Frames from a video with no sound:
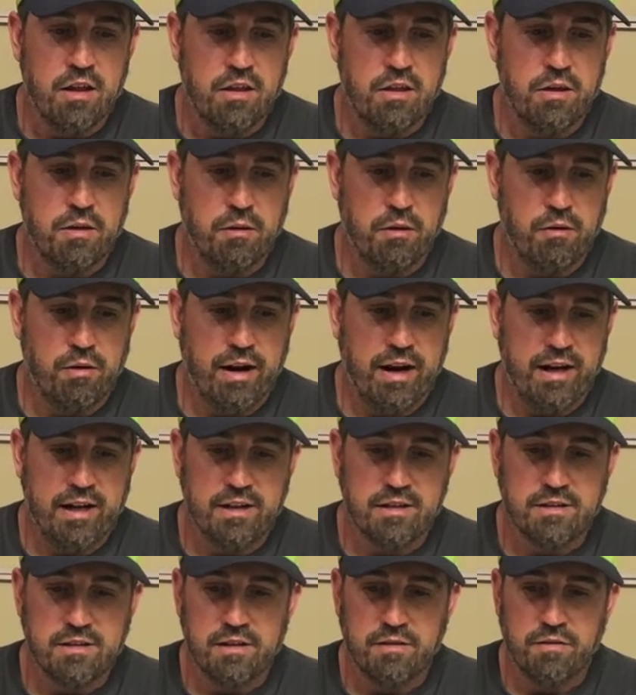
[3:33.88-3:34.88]
the
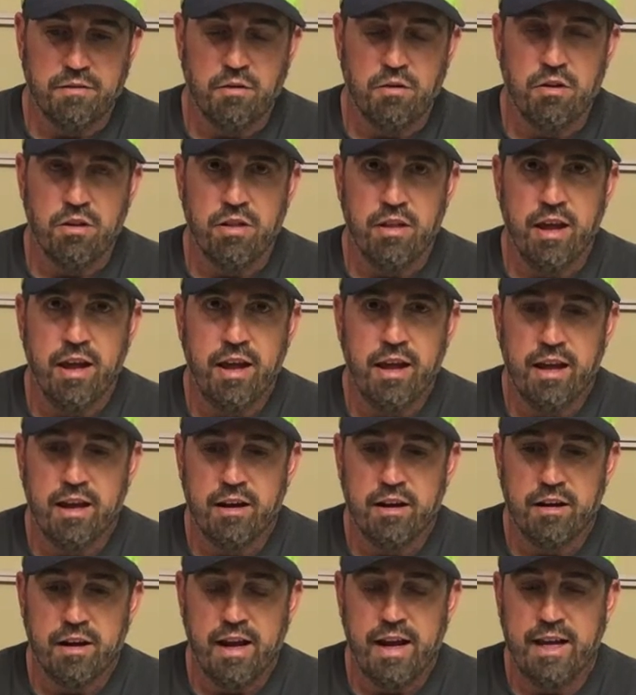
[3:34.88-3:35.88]
greatest, for that
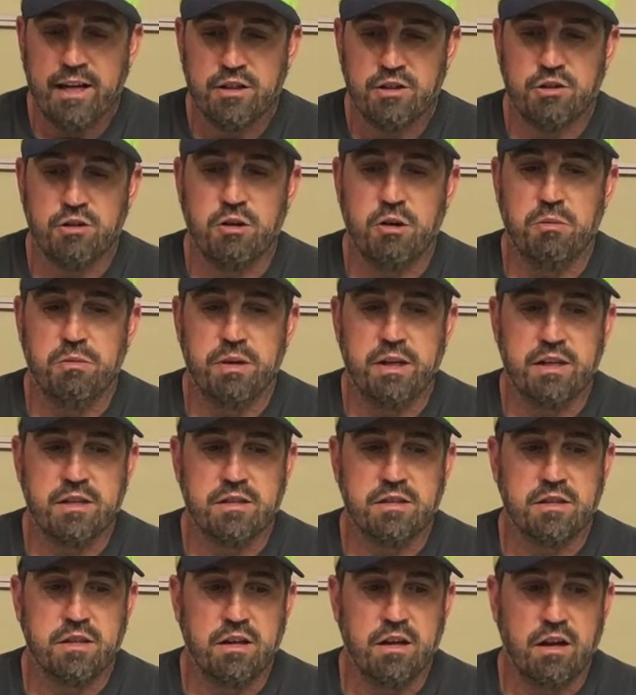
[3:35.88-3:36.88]
age group,
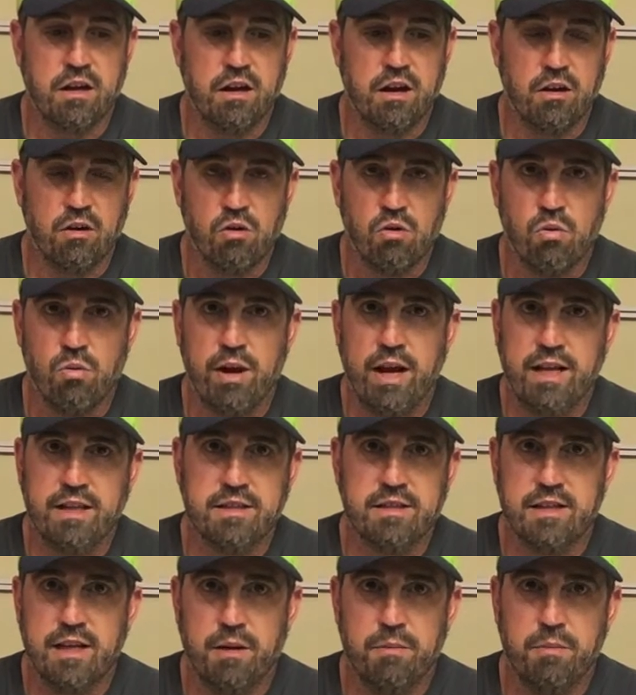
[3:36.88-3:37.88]
it's a great
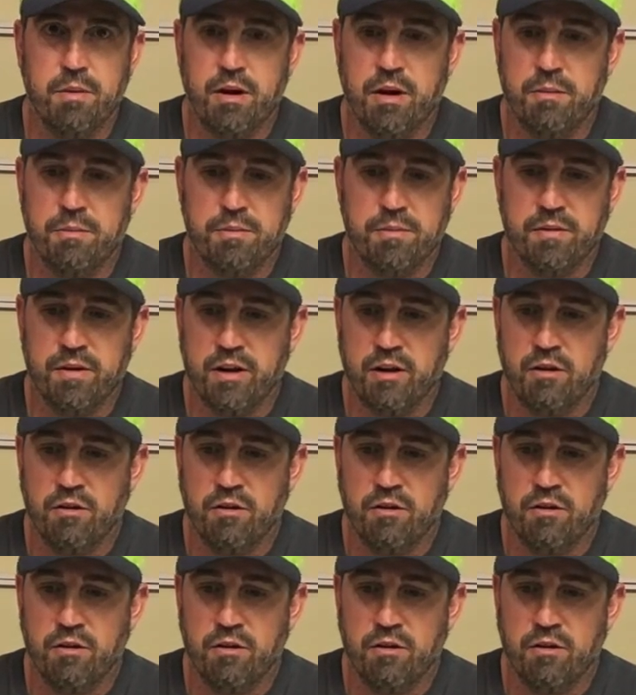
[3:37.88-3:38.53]
step up.